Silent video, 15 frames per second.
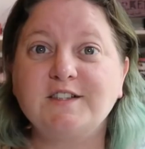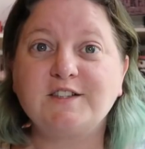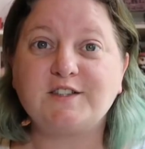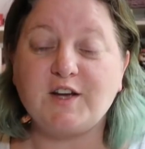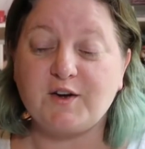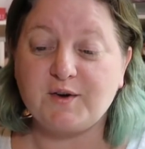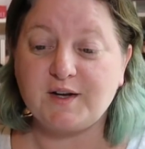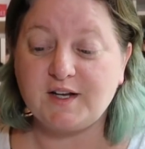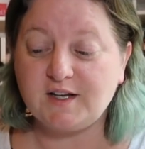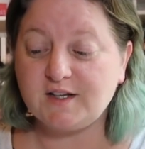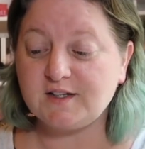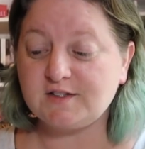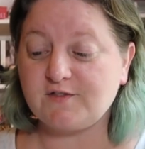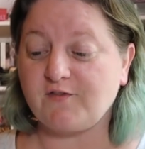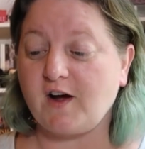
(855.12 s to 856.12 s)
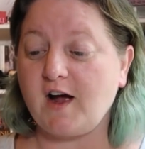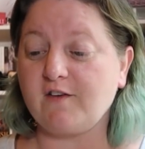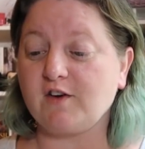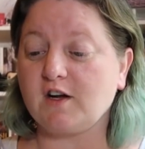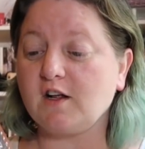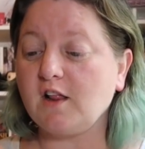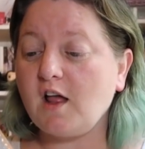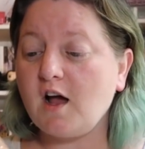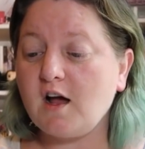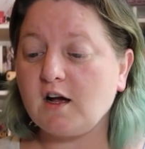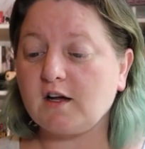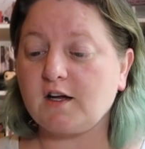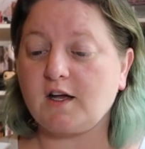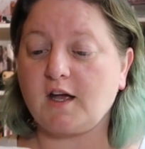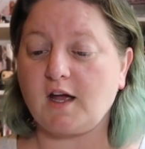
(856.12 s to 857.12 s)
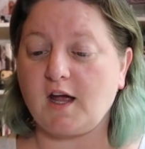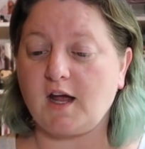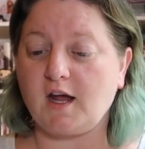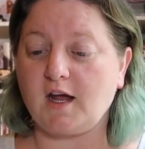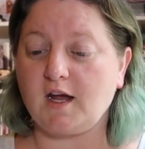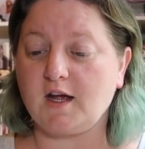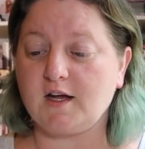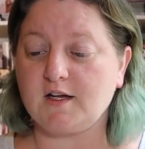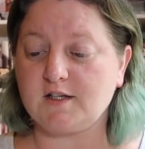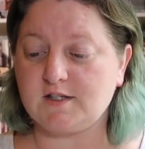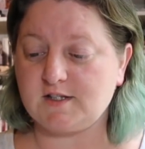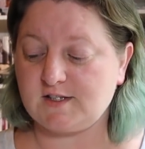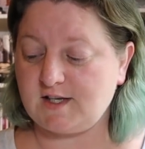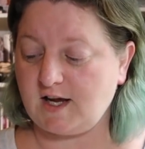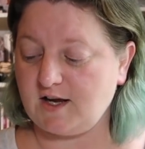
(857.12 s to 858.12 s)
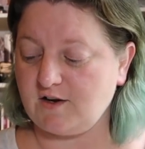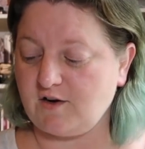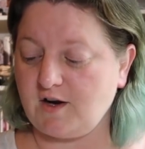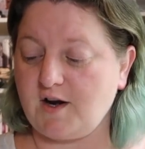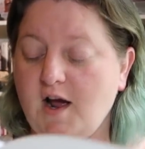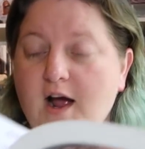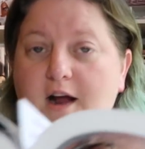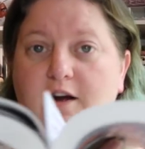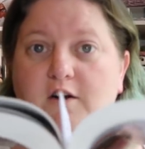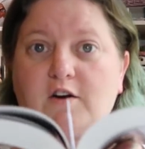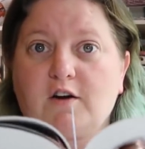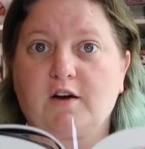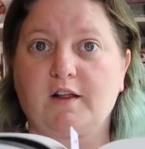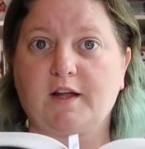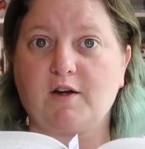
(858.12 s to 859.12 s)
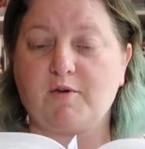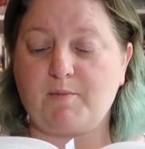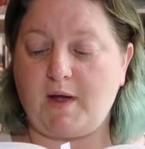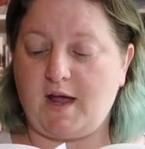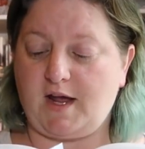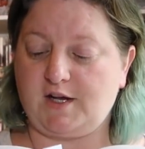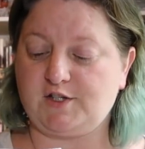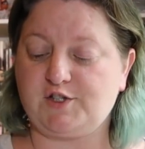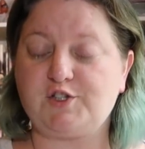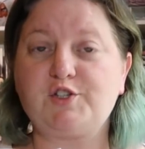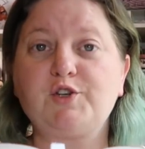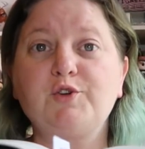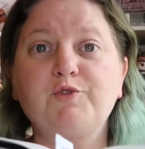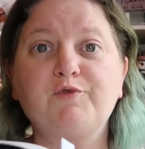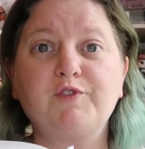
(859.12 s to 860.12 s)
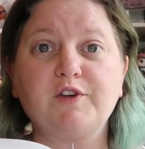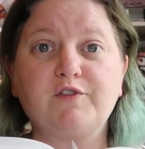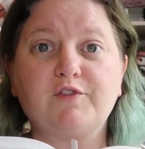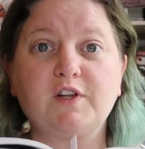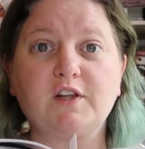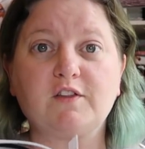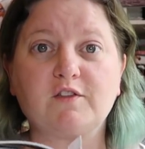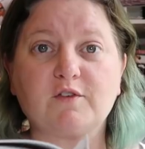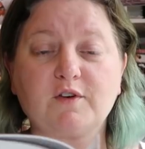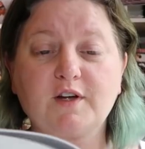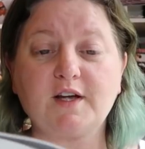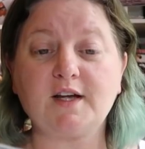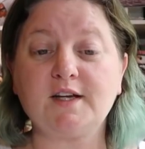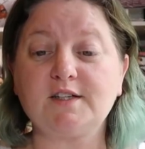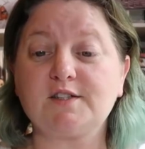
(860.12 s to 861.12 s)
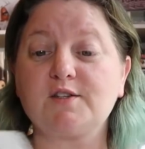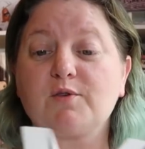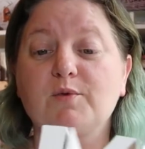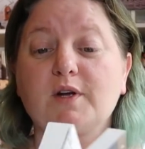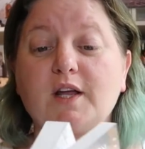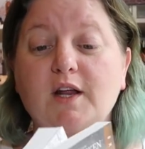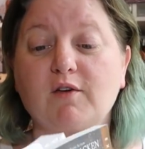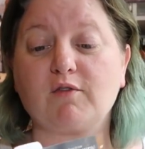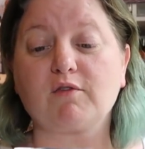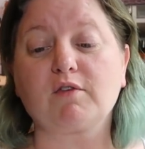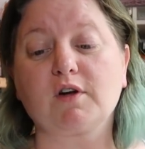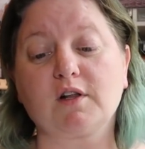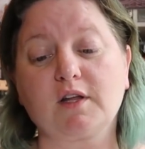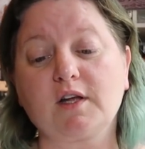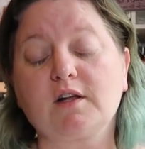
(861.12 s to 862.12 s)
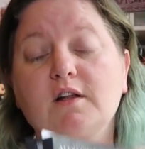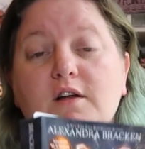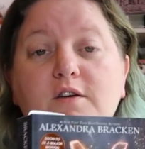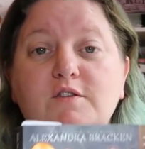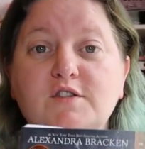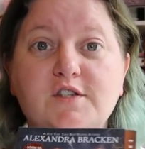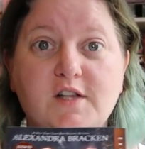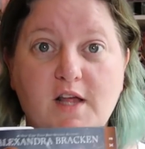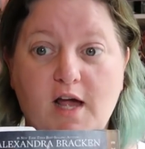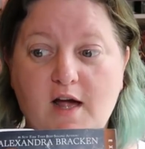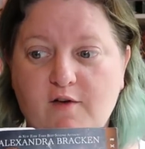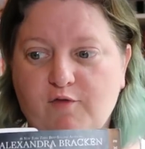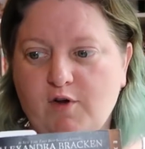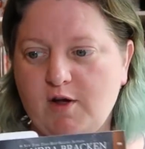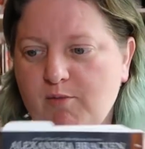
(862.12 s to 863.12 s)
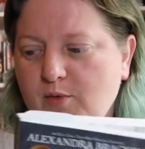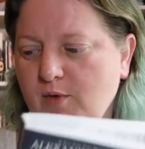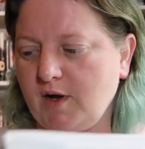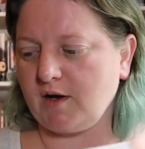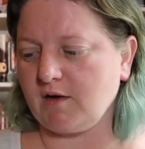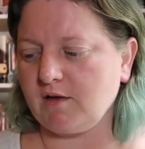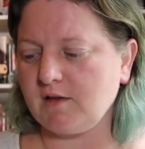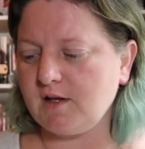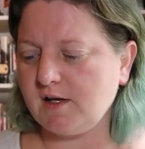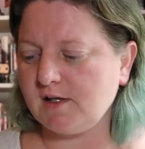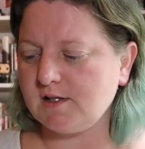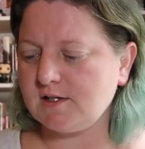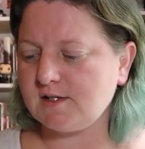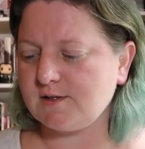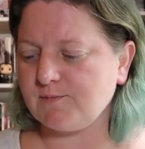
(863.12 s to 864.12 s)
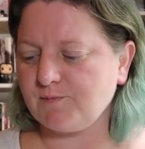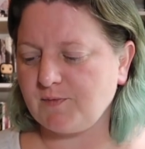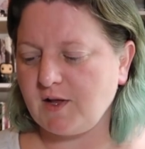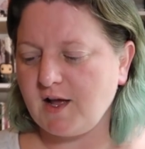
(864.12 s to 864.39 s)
So it is 5 o'clock and Xander and I are currently on page 253. So we're getting really close to the halfway point on this.